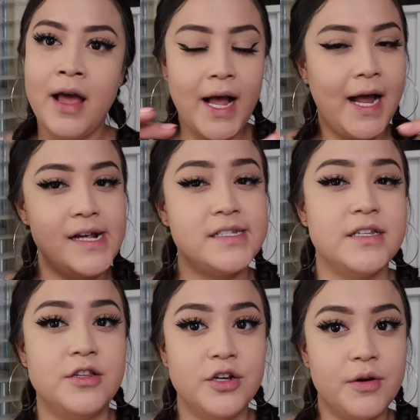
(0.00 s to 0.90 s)
eyes
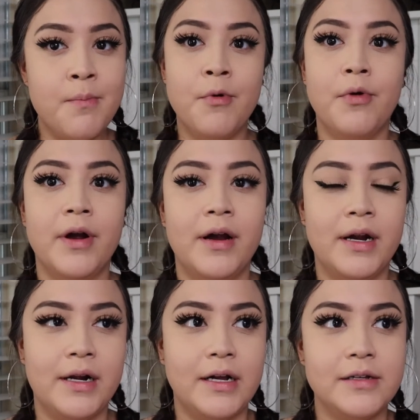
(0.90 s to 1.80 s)
look
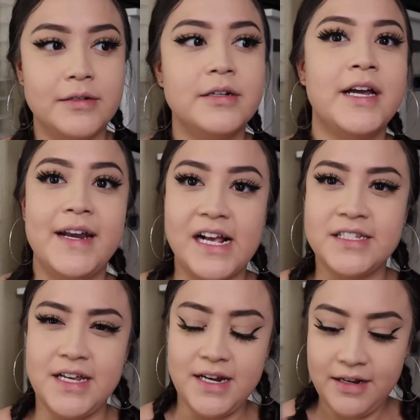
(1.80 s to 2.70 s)
more
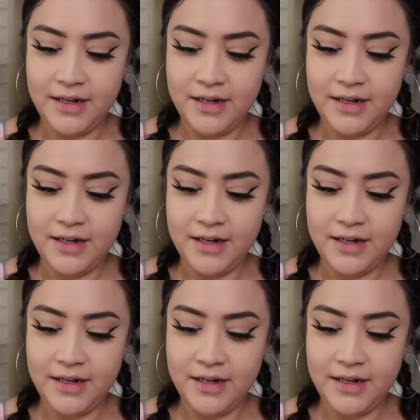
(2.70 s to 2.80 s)
connected,